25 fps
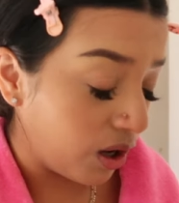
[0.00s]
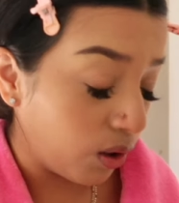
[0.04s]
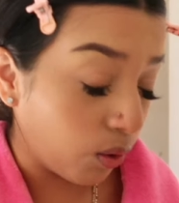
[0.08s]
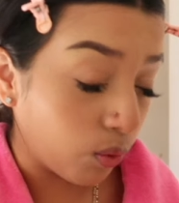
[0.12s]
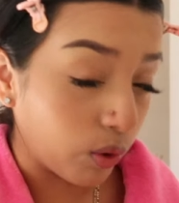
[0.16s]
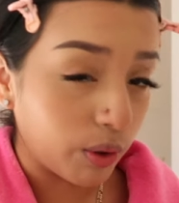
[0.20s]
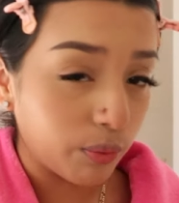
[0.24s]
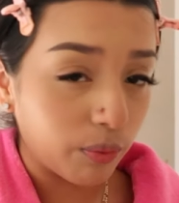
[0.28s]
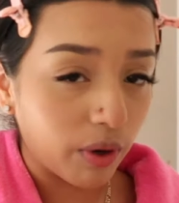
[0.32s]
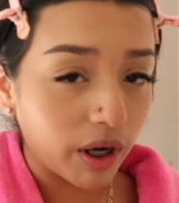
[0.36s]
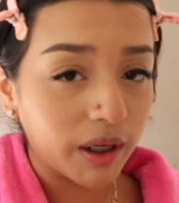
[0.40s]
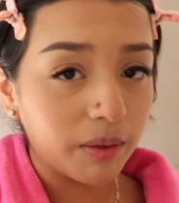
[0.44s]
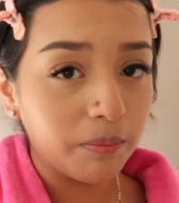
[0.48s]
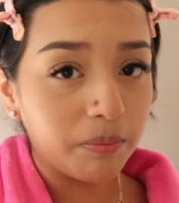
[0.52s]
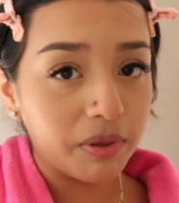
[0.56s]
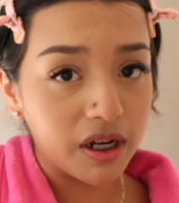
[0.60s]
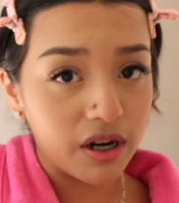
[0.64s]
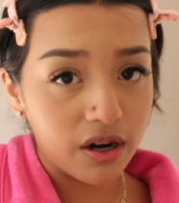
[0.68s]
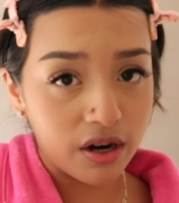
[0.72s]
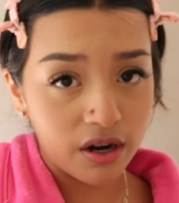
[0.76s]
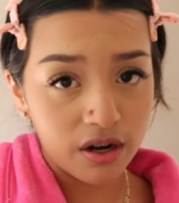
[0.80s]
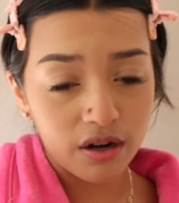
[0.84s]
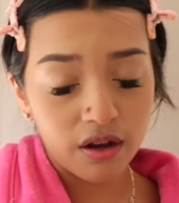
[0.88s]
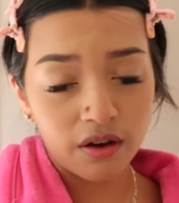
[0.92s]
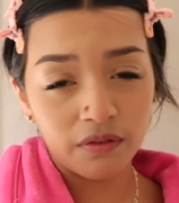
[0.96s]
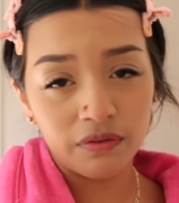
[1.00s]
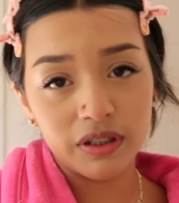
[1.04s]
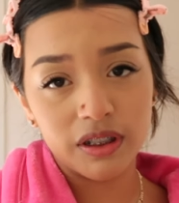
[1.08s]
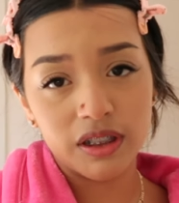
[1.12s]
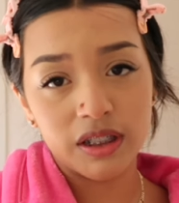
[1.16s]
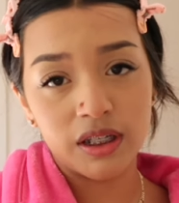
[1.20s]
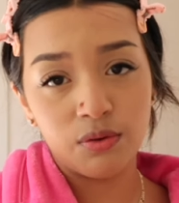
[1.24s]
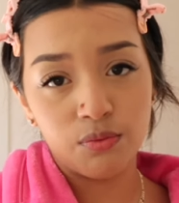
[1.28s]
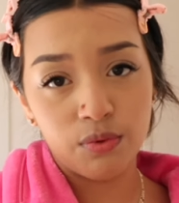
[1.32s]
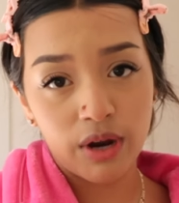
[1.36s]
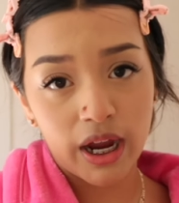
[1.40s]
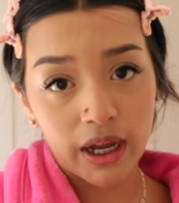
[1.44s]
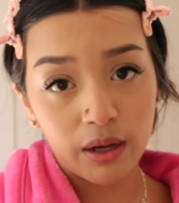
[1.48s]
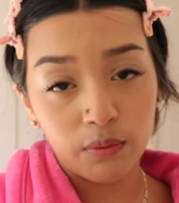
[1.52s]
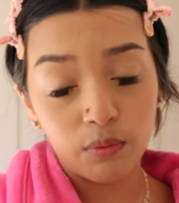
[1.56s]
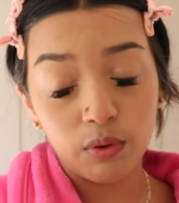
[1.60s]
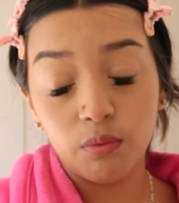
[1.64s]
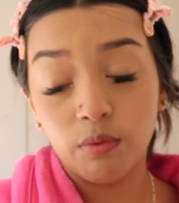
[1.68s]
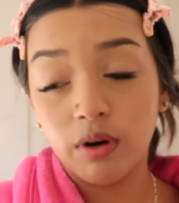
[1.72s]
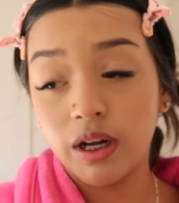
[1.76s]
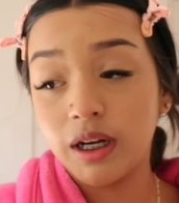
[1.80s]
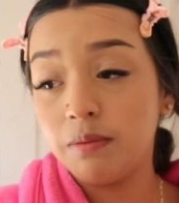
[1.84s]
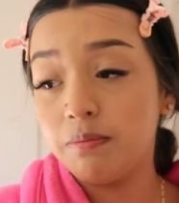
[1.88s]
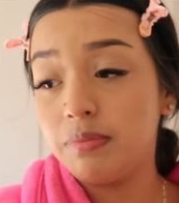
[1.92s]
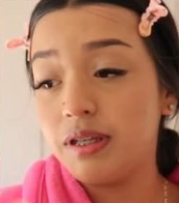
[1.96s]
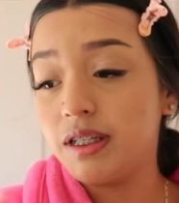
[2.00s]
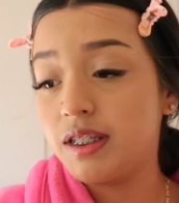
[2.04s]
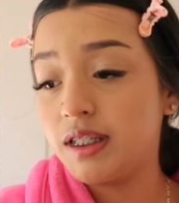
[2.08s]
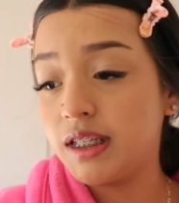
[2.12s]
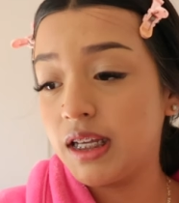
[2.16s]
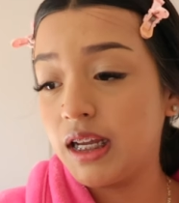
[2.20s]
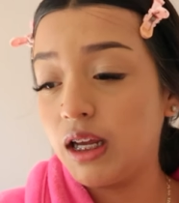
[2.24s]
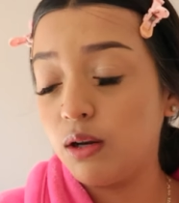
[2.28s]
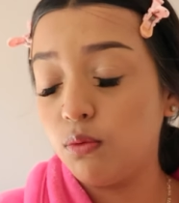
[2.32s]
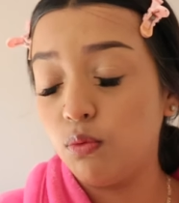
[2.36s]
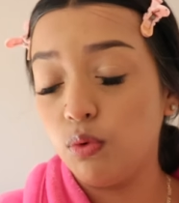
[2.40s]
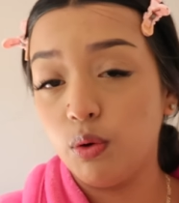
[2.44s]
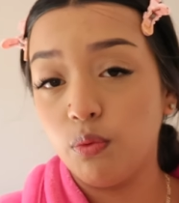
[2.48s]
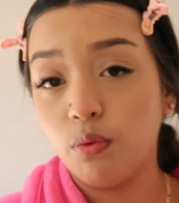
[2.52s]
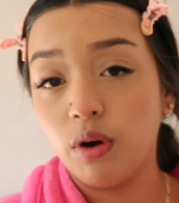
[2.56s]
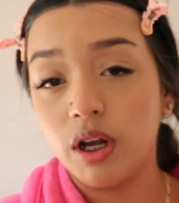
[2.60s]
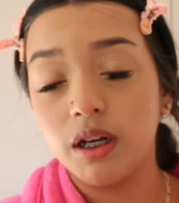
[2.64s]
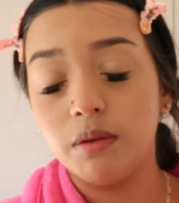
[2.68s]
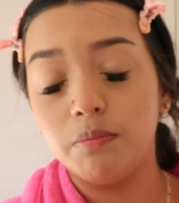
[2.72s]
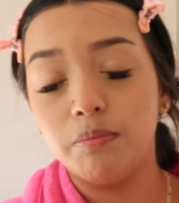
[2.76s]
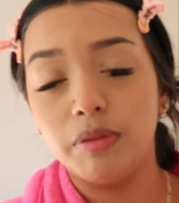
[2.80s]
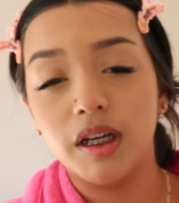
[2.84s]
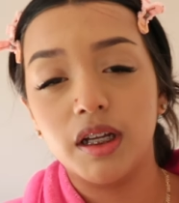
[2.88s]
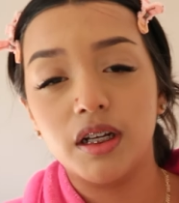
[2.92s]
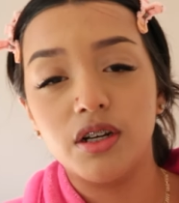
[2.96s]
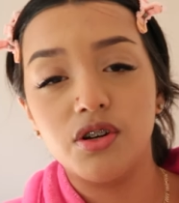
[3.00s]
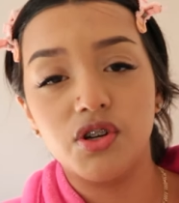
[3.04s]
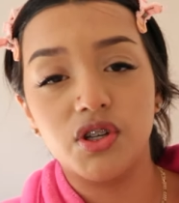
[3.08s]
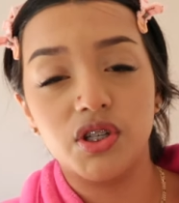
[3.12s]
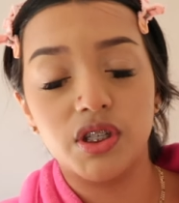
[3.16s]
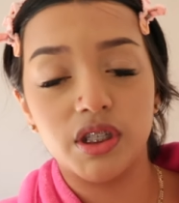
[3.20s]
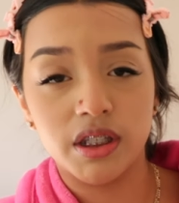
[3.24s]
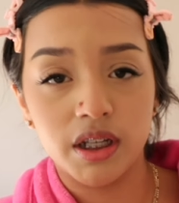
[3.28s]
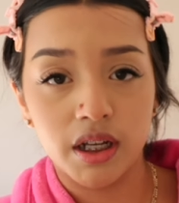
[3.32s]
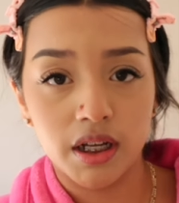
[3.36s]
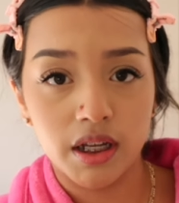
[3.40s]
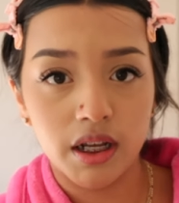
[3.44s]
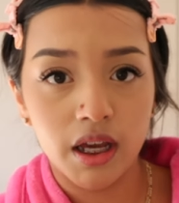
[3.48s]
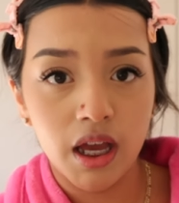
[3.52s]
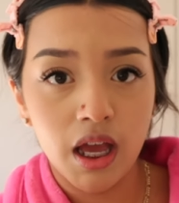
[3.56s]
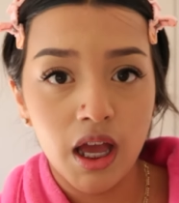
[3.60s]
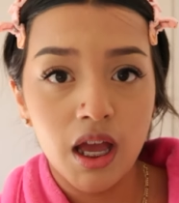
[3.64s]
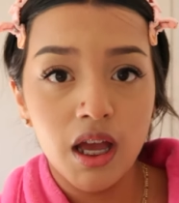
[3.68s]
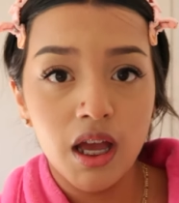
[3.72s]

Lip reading: We want to be heard, obviously, right? We want to be seen, we want to be understood.